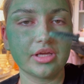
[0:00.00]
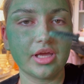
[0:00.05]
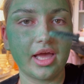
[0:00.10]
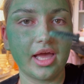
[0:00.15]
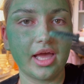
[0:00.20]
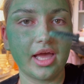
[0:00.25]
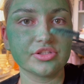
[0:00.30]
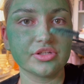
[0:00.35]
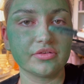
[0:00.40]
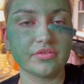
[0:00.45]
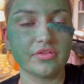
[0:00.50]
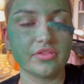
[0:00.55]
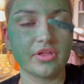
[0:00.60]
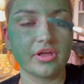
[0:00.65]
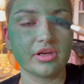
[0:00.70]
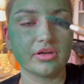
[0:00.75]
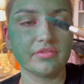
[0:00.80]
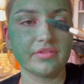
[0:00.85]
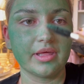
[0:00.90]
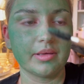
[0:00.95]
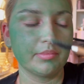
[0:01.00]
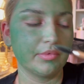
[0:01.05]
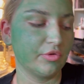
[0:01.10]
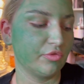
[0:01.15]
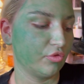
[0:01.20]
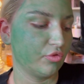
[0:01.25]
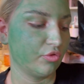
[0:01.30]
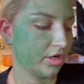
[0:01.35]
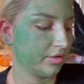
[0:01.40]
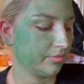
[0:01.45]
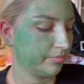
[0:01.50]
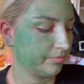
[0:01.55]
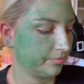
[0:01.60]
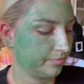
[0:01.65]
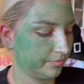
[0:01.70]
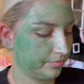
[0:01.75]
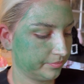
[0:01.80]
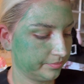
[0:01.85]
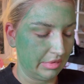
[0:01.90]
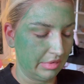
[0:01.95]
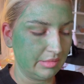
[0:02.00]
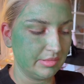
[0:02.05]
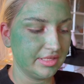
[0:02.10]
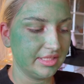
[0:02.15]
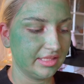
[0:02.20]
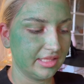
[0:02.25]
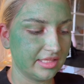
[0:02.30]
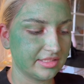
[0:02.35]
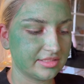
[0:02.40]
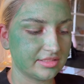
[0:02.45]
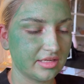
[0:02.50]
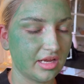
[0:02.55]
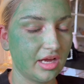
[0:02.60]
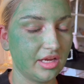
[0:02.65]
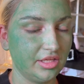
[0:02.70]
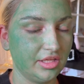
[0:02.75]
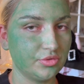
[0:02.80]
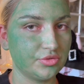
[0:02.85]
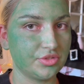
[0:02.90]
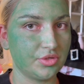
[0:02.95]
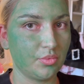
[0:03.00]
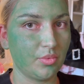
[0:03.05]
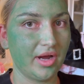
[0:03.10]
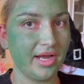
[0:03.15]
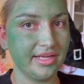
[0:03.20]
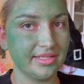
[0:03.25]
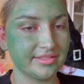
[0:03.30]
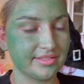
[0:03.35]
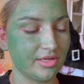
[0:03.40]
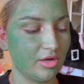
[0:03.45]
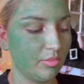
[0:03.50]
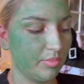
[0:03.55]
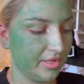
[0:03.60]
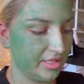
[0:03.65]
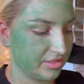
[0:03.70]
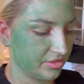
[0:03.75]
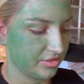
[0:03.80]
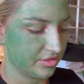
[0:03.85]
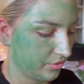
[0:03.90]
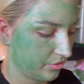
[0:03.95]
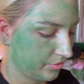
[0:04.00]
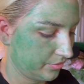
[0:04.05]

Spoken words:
I should have thought of that before. Maybe let's not use the YSL pencil.